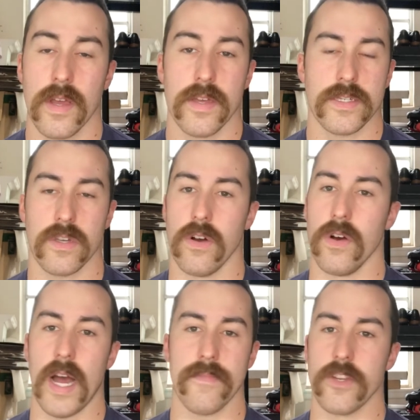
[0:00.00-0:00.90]
So
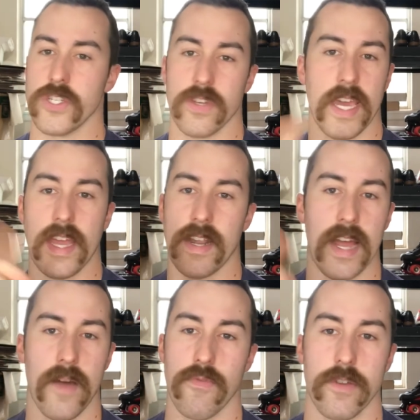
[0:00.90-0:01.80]
I'm usually in and
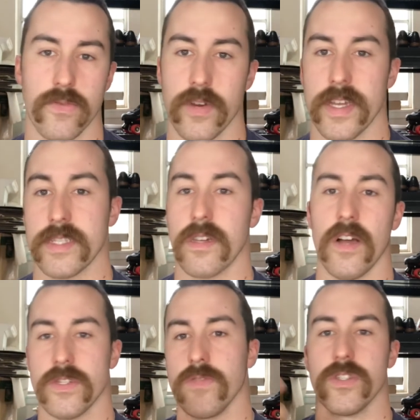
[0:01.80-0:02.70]
out pretty quick. It's
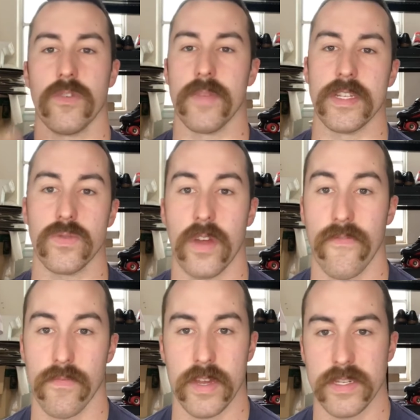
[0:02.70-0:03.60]
also 2 minutes away
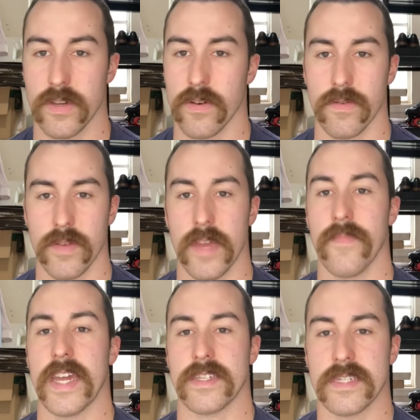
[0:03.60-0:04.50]
from me, so it
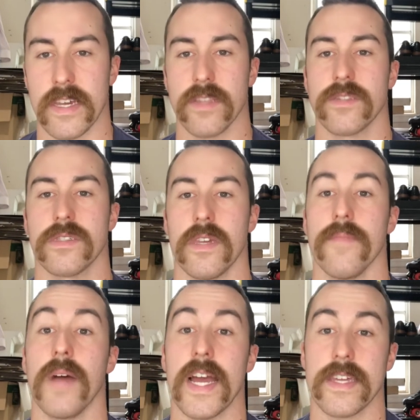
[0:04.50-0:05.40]
makes sense
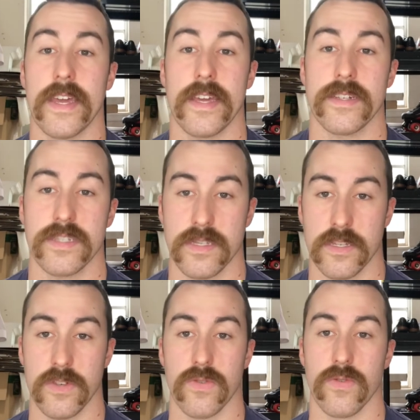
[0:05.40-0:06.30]
in my case
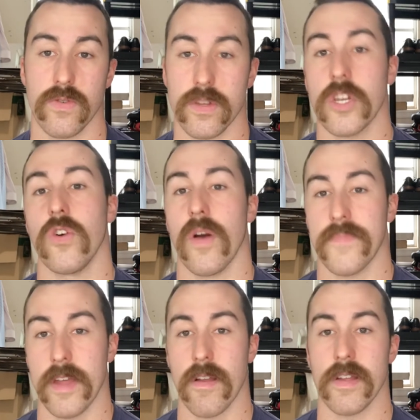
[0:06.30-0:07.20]
to go
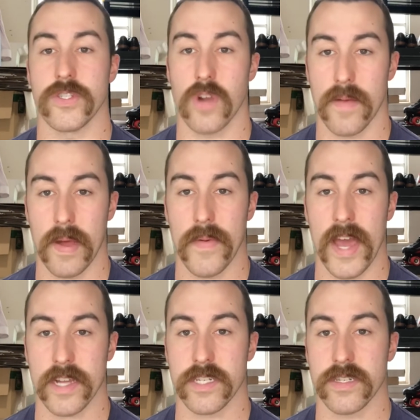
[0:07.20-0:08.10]
up there and drop my
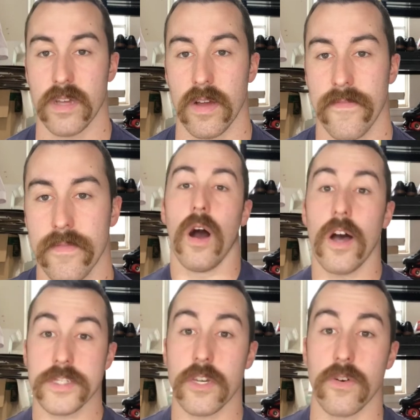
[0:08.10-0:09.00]
packages off.
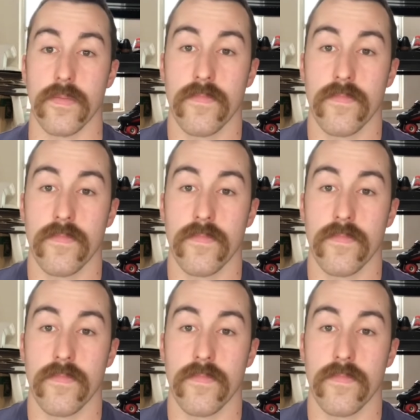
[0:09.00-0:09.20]
Also,